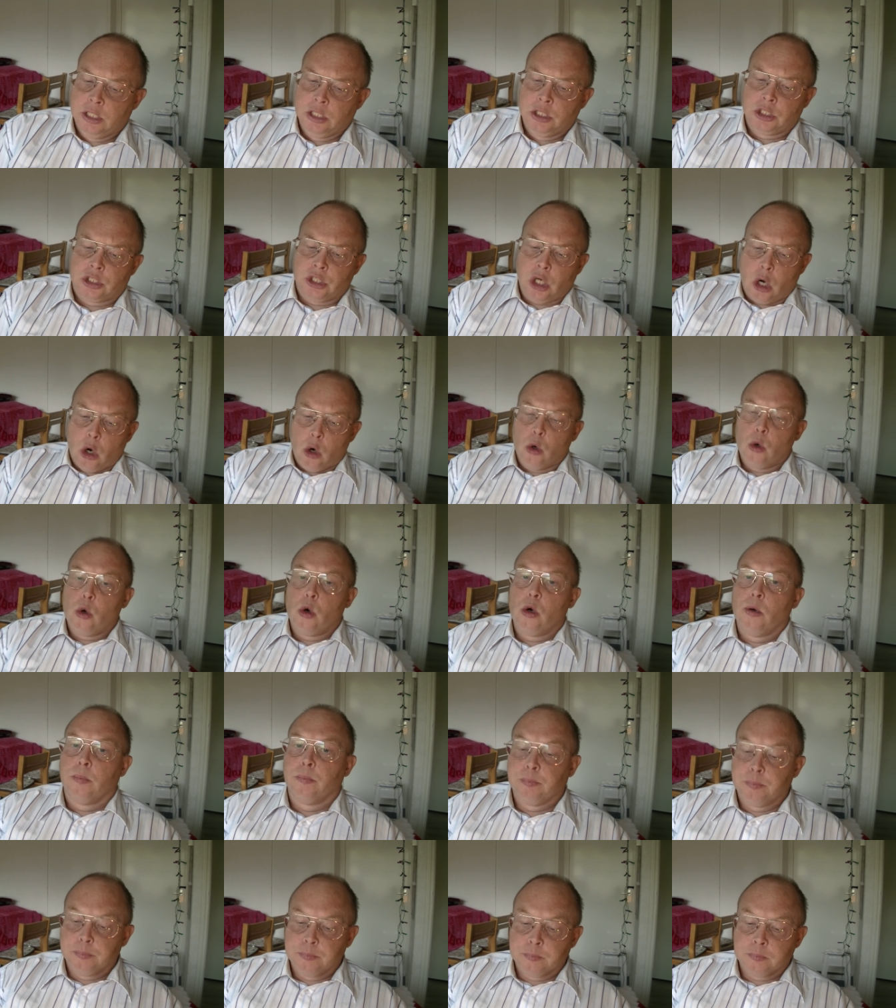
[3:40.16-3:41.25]
So
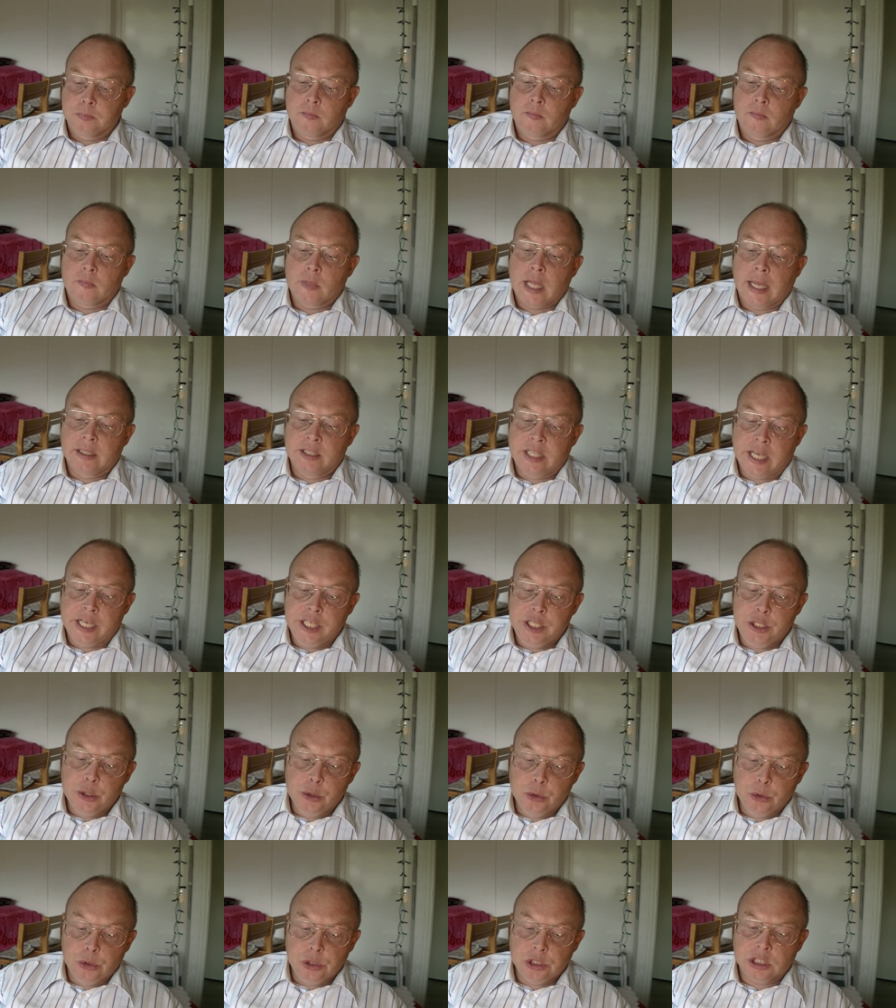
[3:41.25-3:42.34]
they
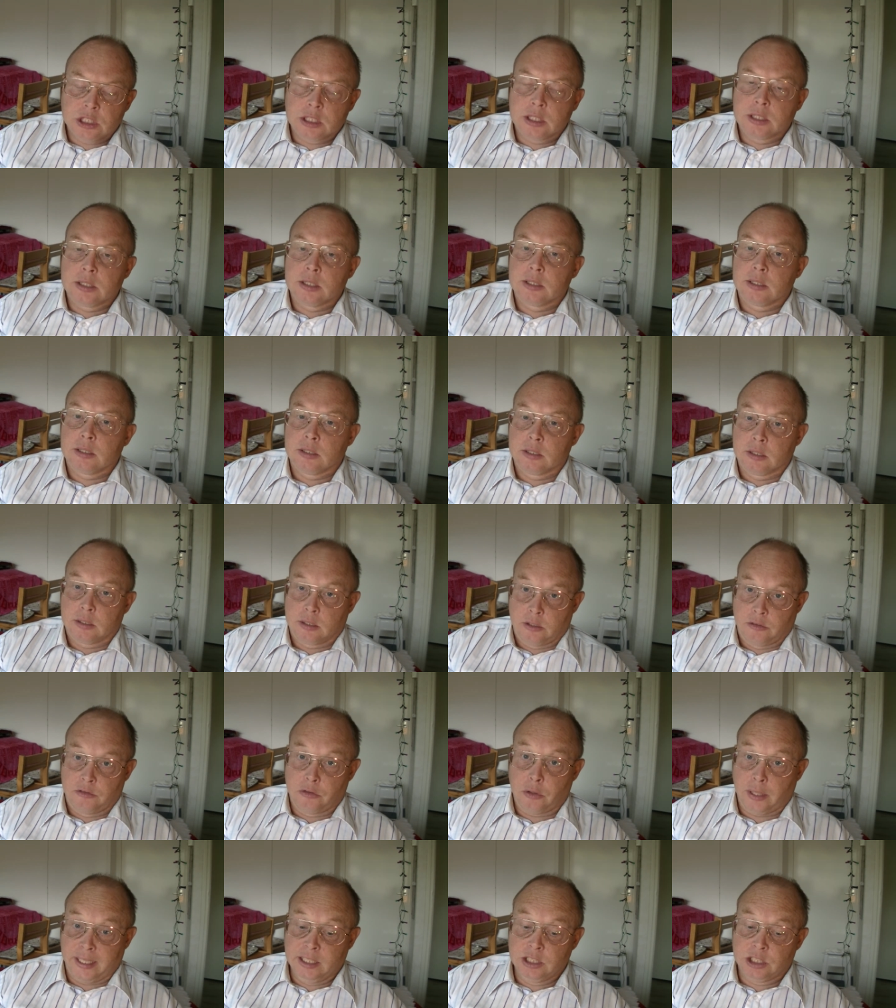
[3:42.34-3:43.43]
used,
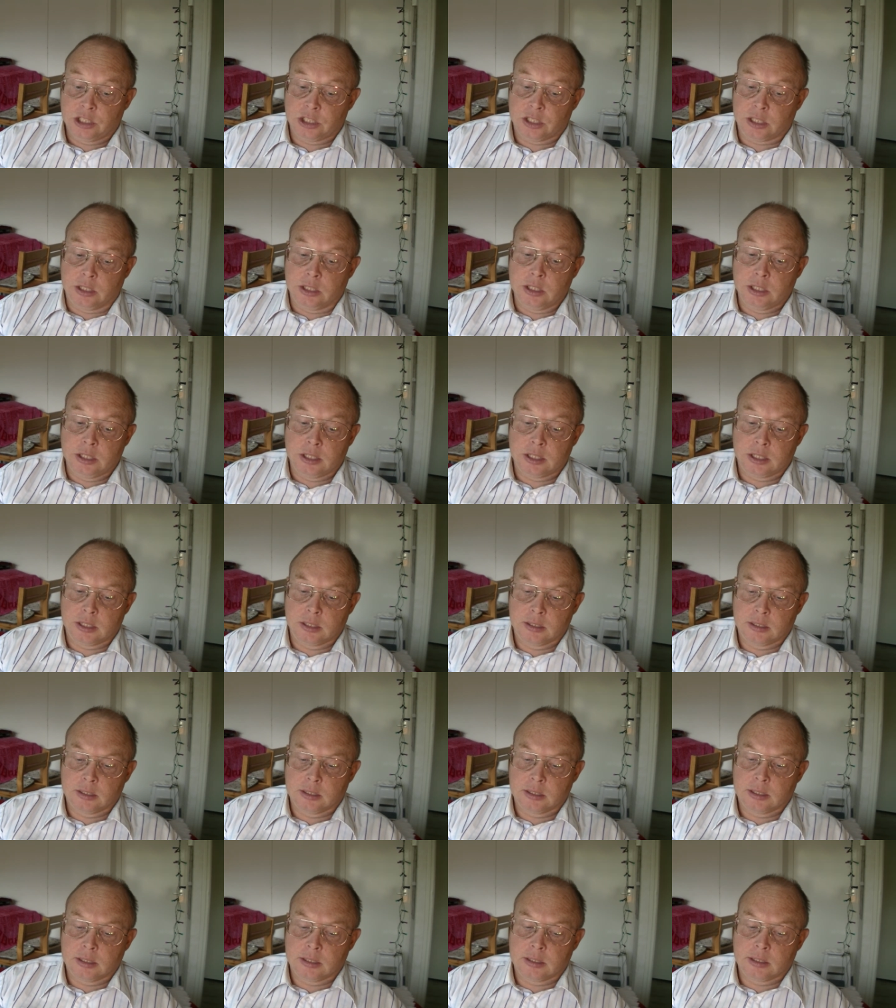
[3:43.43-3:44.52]
for instance,
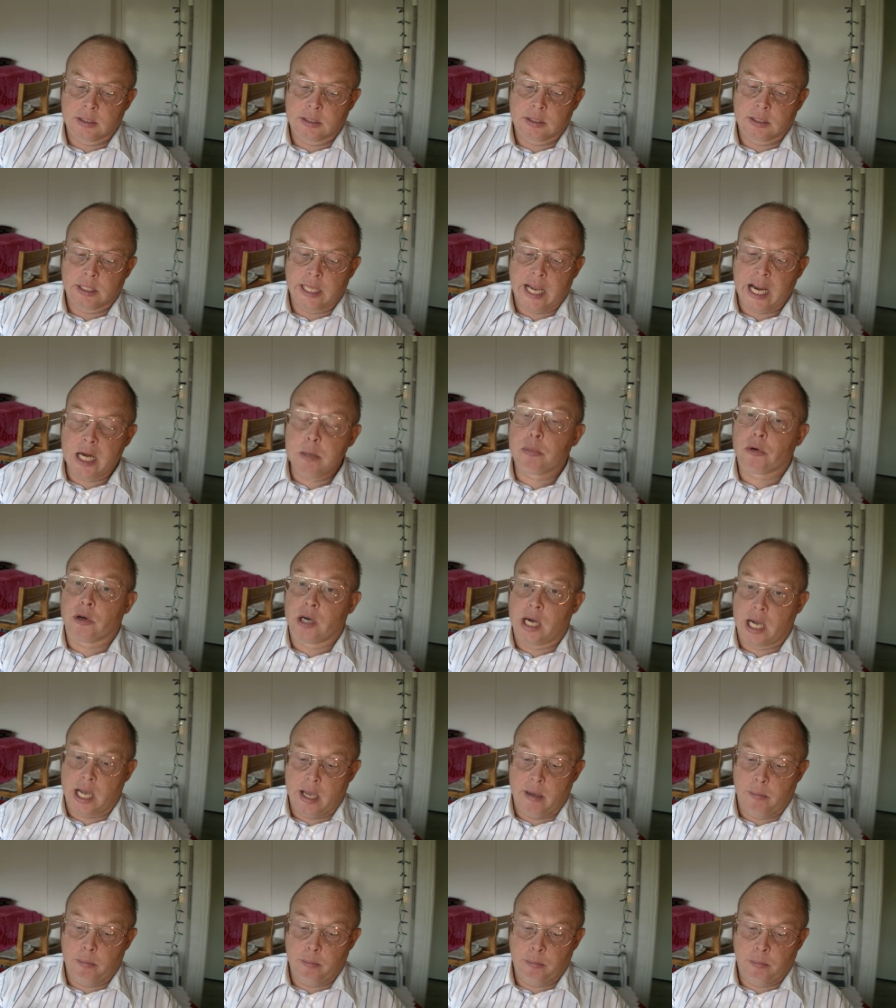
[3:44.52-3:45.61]

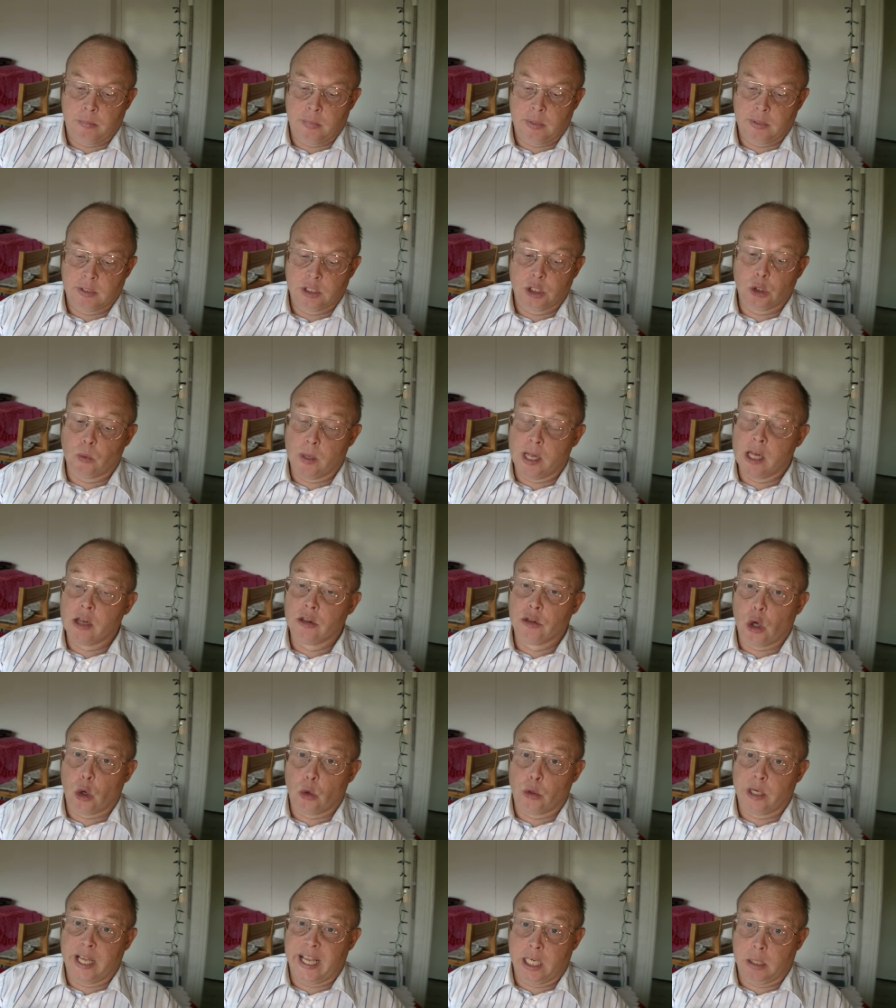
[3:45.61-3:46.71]
Abraham, the
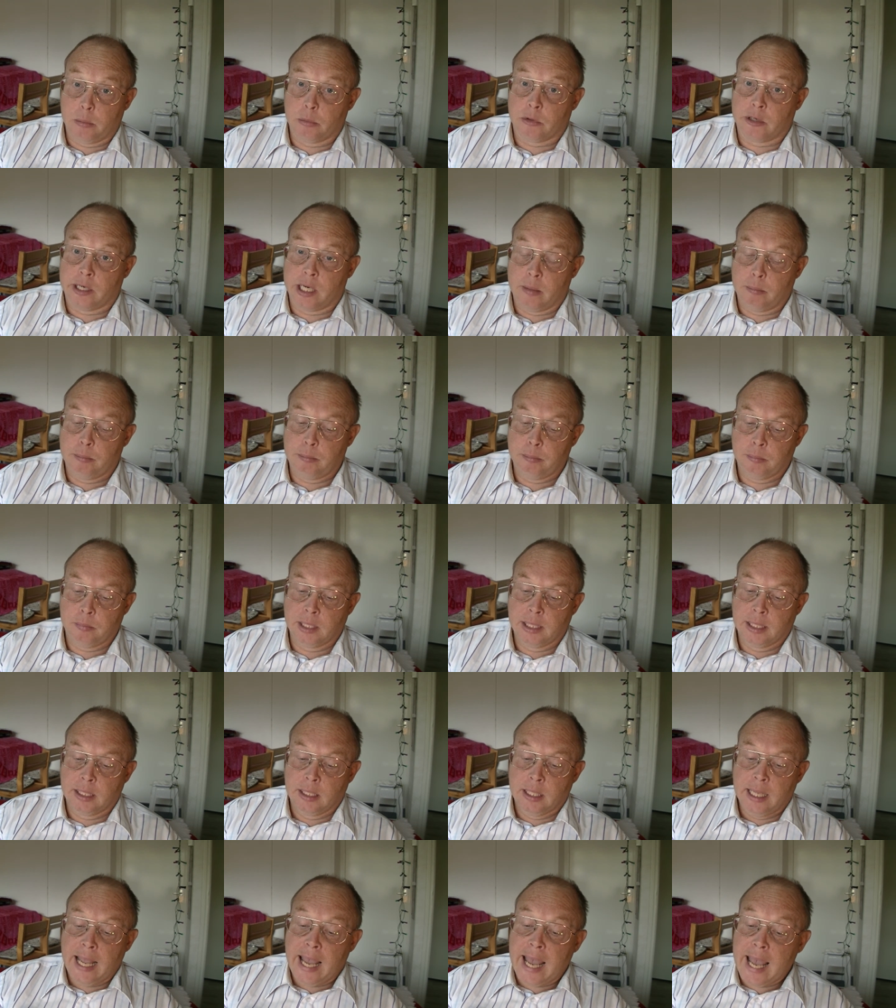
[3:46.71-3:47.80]
well-known Abraham,
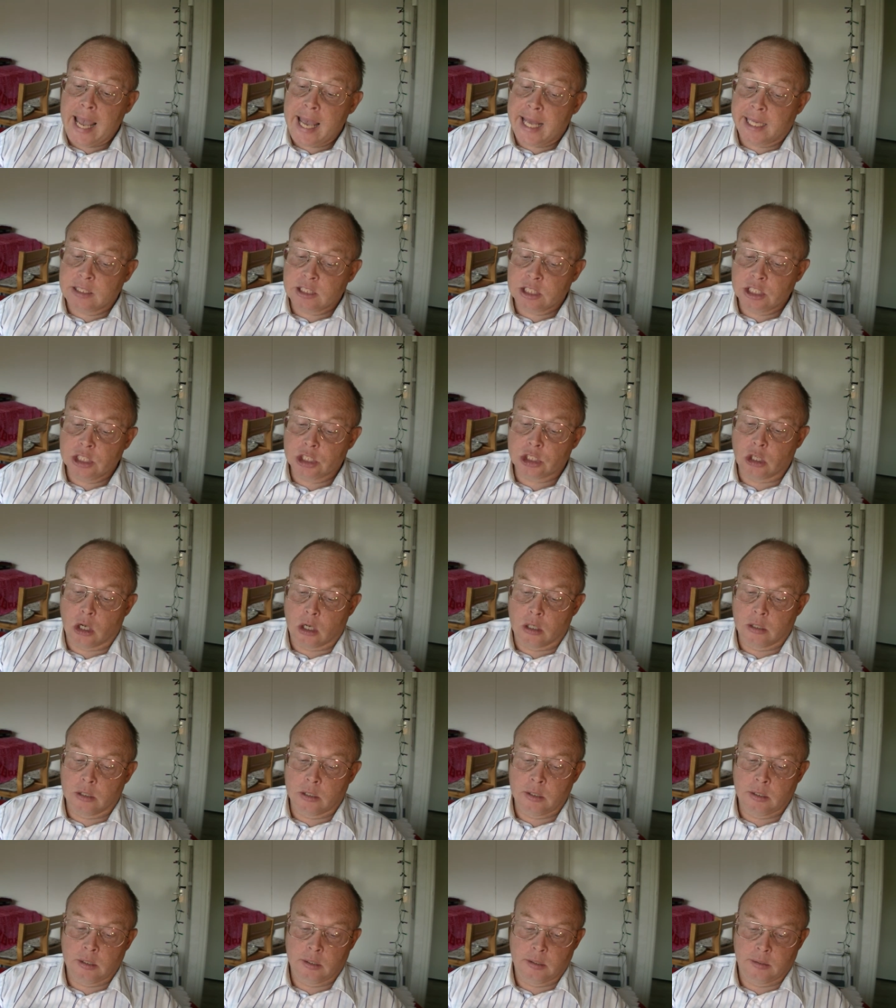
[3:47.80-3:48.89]
and his
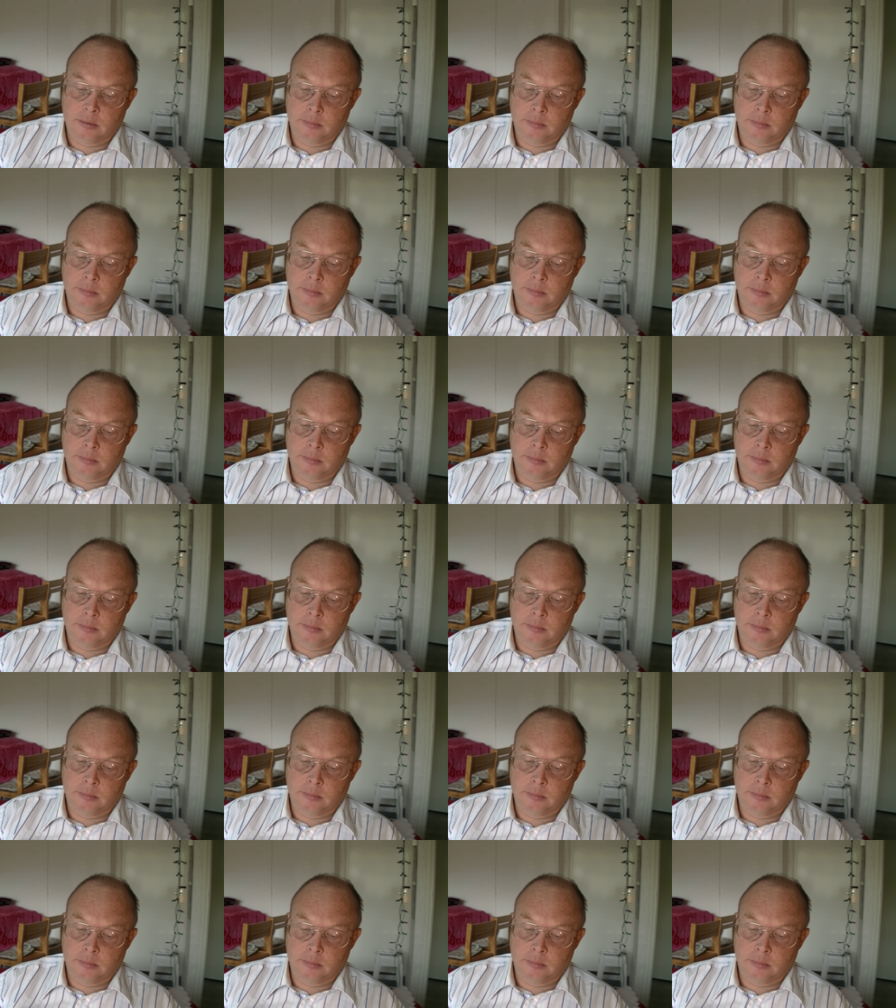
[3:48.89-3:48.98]
son